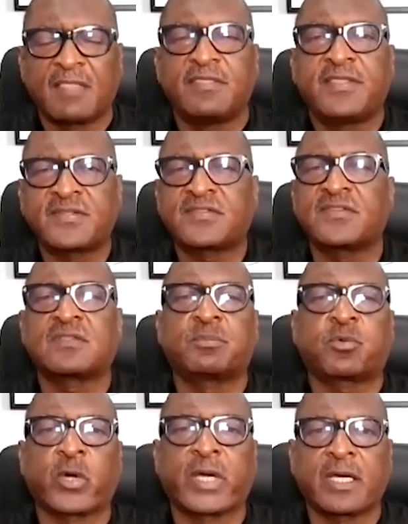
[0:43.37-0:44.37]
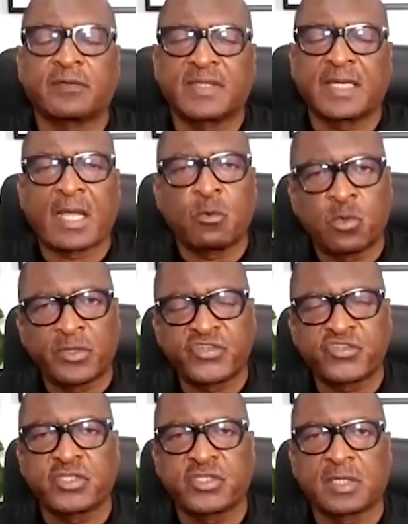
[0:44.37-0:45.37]
This is the prayer that I want
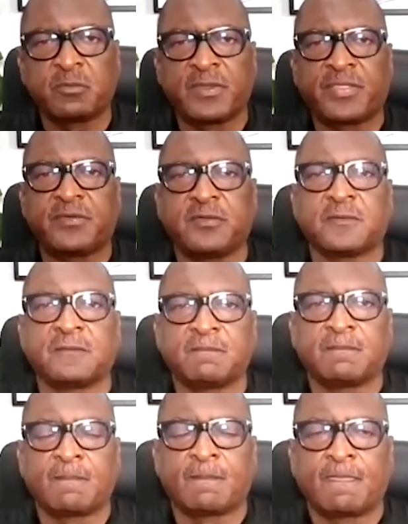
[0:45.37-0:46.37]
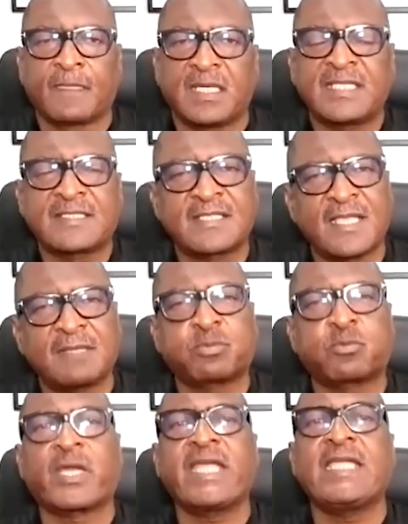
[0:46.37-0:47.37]
to share with you. It said,
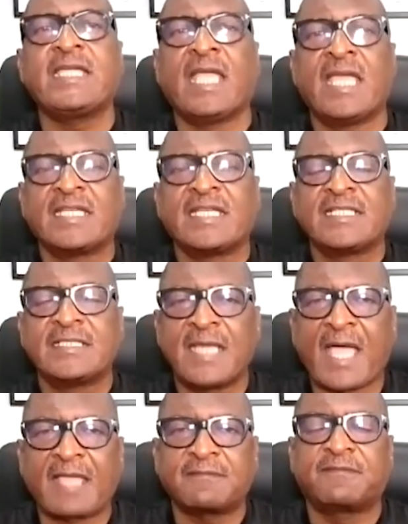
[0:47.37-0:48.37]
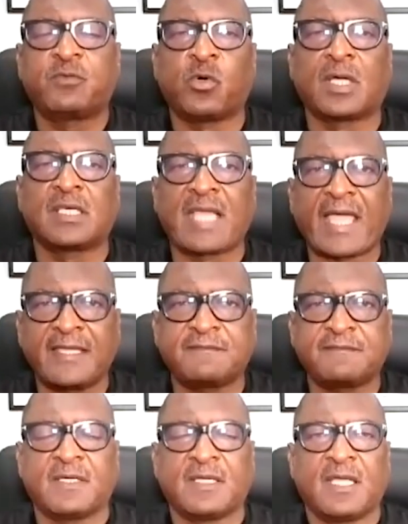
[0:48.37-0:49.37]
Pray not for
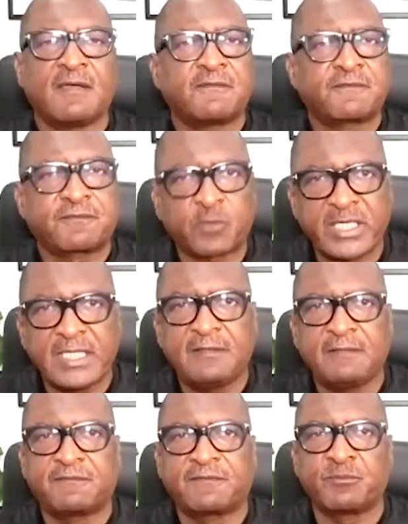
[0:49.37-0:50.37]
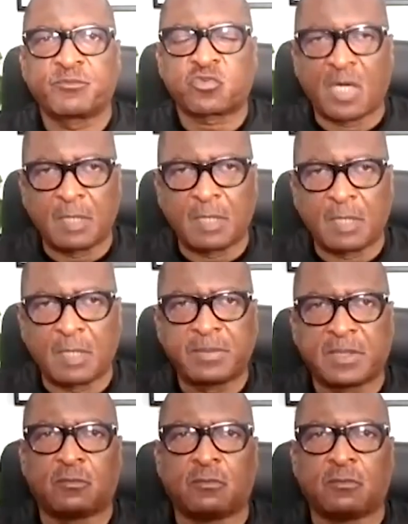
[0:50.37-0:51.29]
life free from trouble.